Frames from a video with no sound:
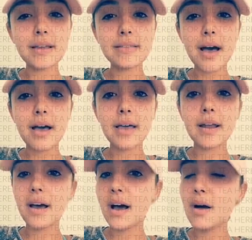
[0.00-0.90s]
like that, and
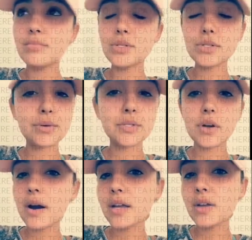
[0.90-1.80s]
I'm so
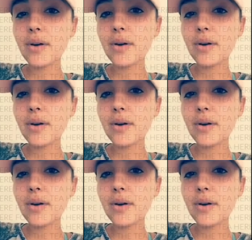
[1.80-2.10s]
sorry. You